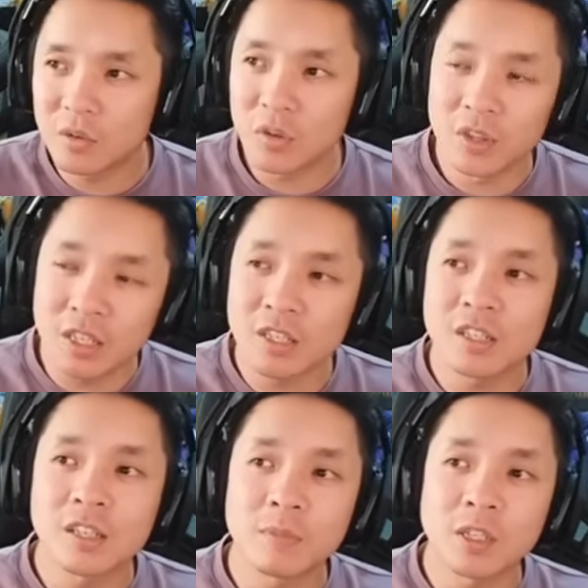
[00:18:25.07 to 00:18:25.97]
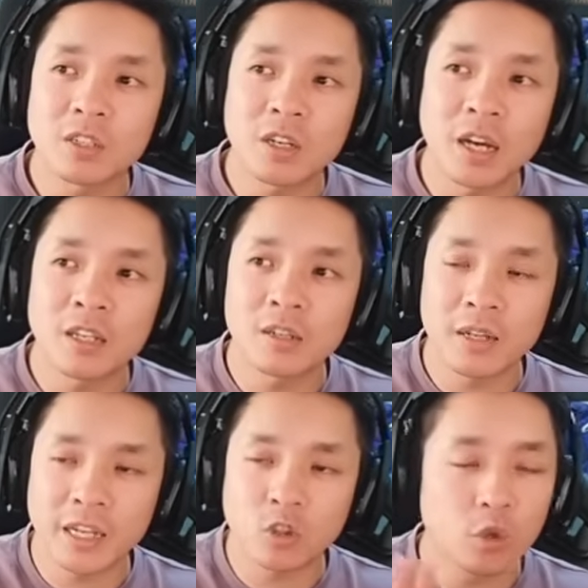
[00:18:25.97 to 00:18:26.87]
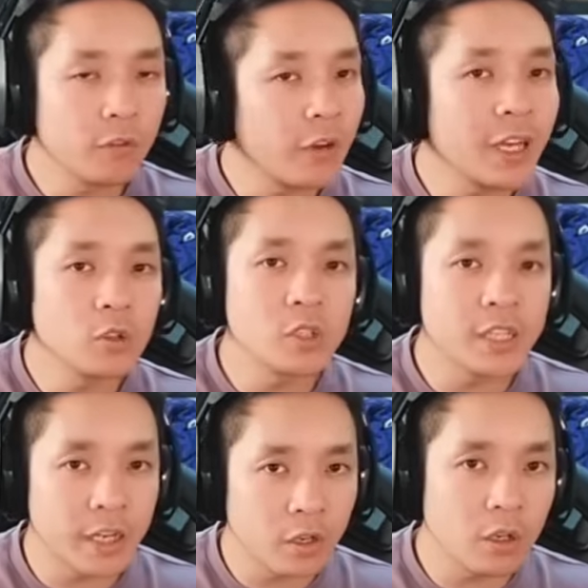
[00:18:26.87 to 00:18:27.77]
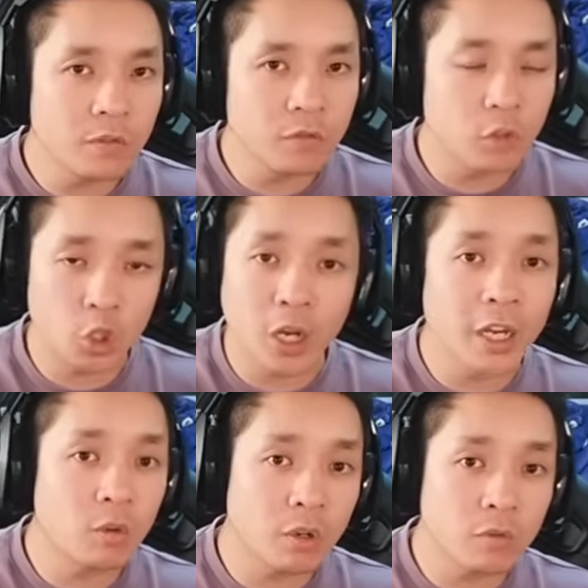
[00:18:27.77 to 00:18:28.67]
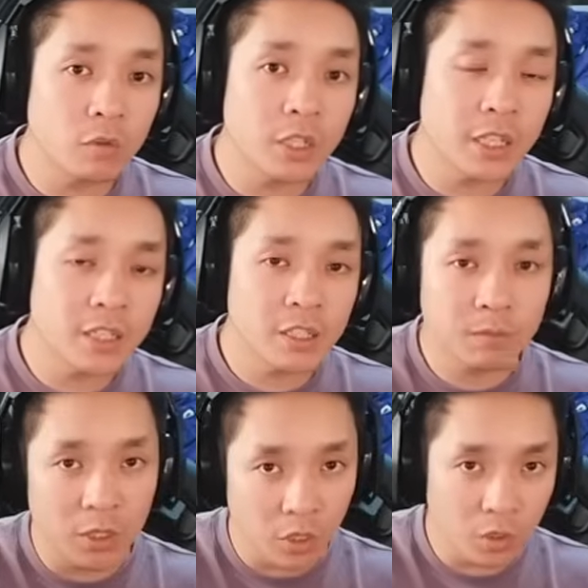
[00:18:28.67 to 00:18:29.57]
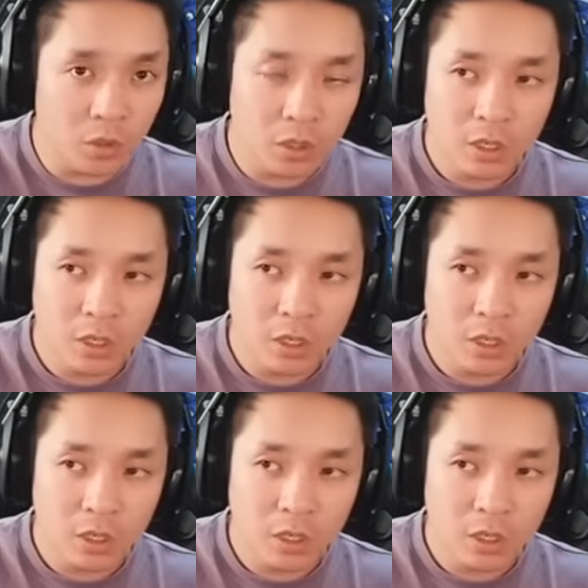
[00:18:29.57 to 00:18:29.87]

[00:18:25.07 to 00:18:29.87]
this is something to kind of like do a final send off for Shining Revelry decks and below